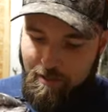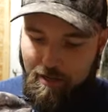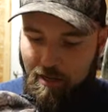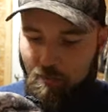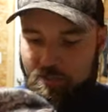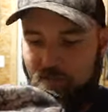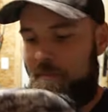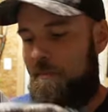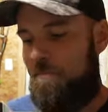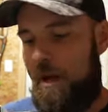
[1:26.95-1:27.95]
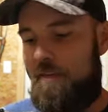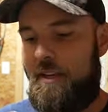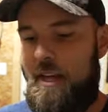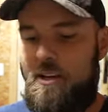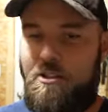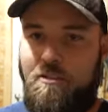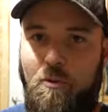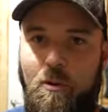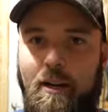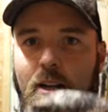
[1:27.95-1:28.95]
uh, with some modifications
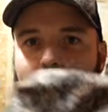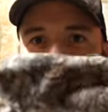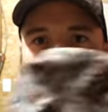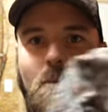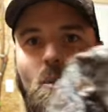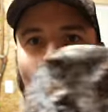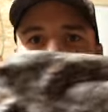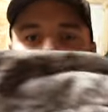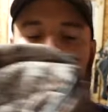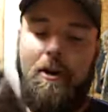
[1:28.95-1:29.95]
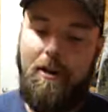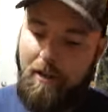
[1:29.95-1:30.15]
for like a, a mobile hunter.